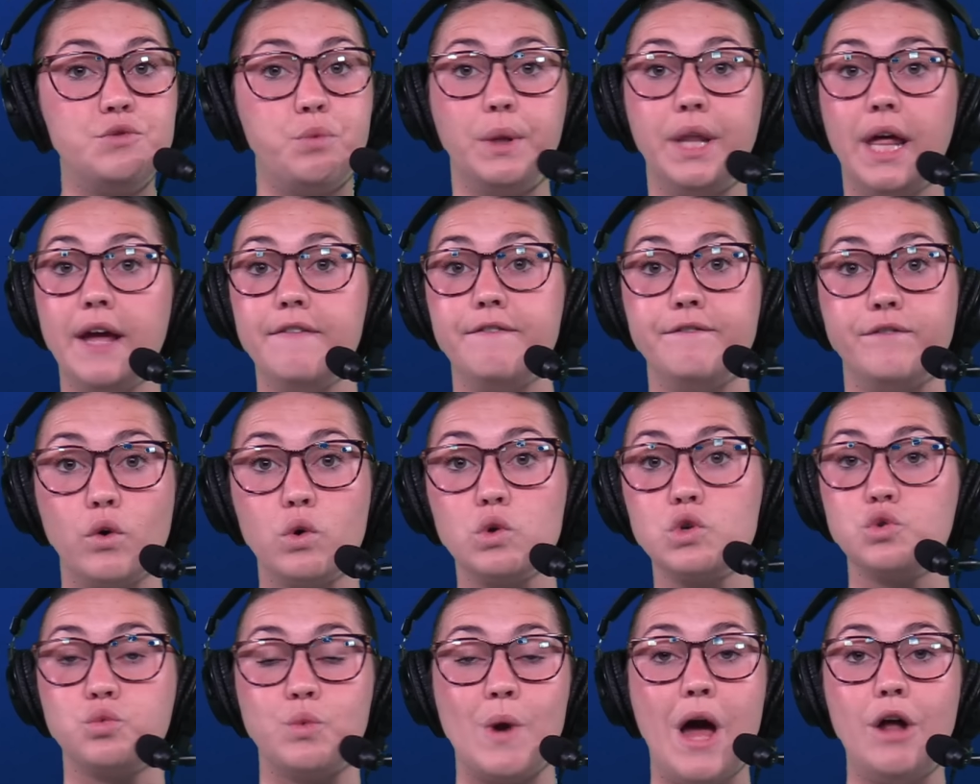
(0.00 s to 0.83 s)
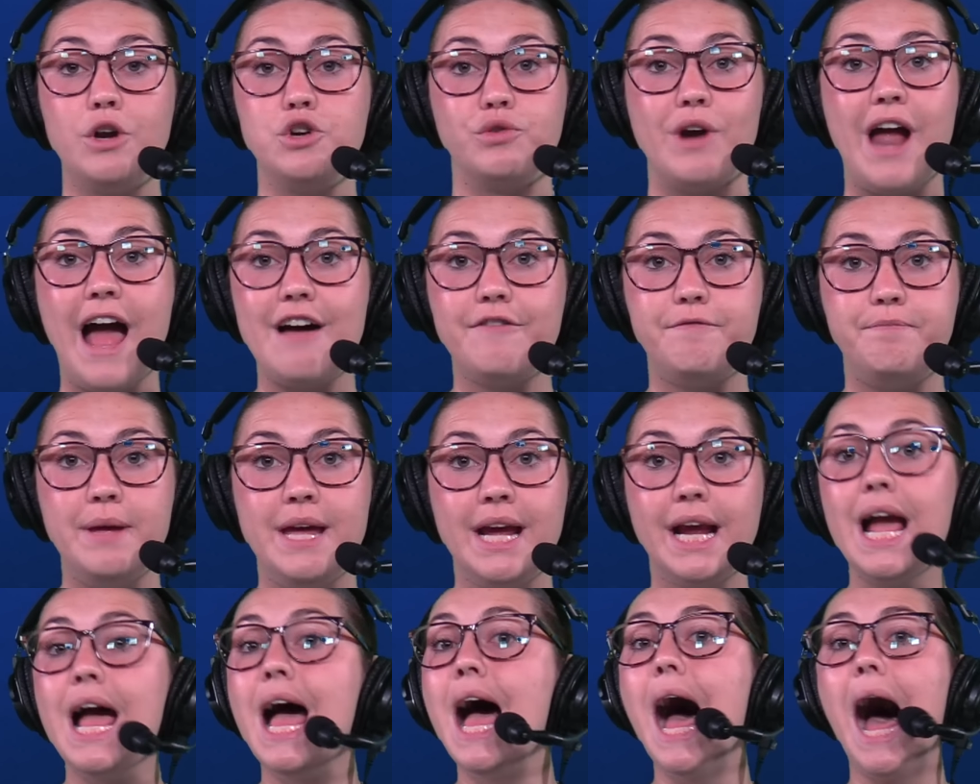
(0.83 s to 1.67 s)
with a first-round draft
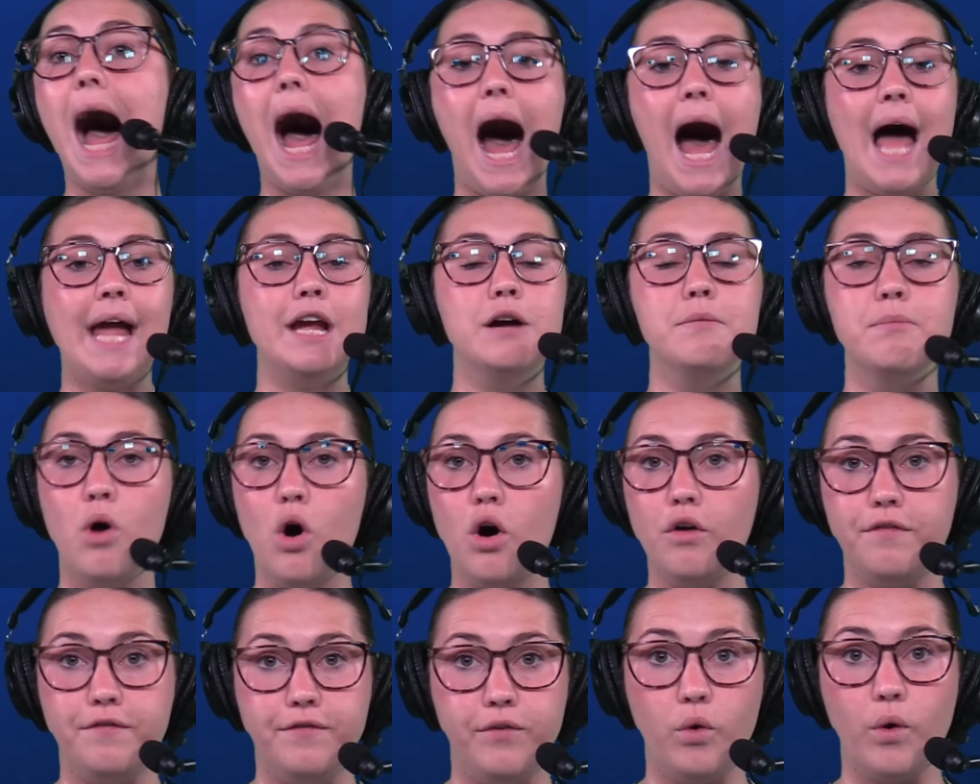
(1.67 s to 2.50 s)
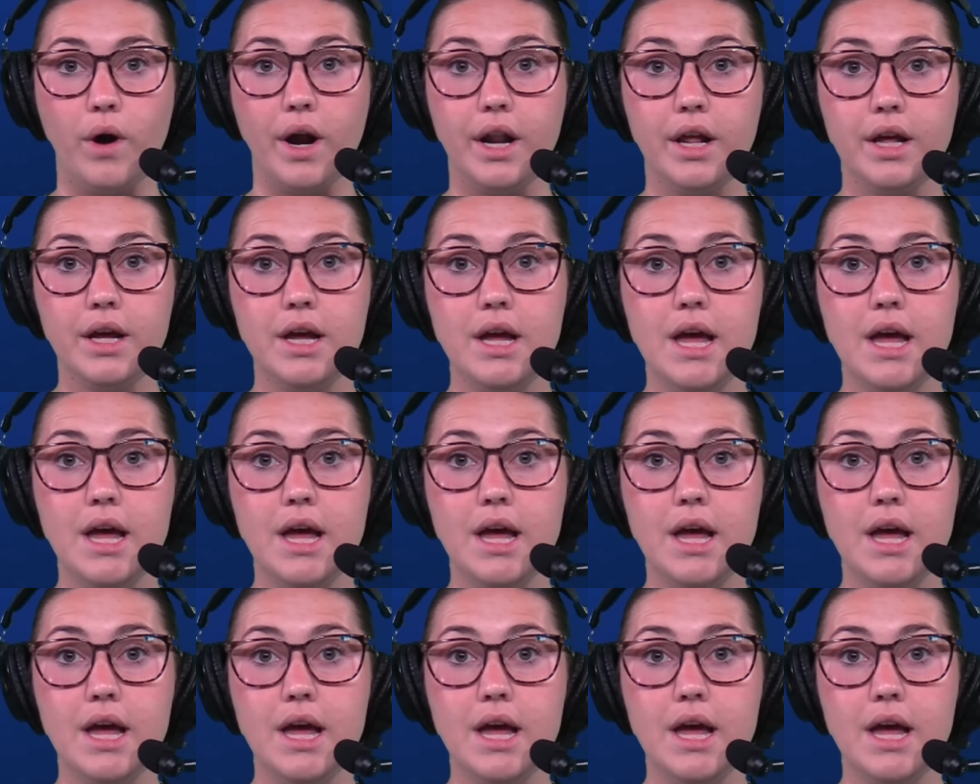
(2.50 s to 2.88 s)
pick, I am all for it.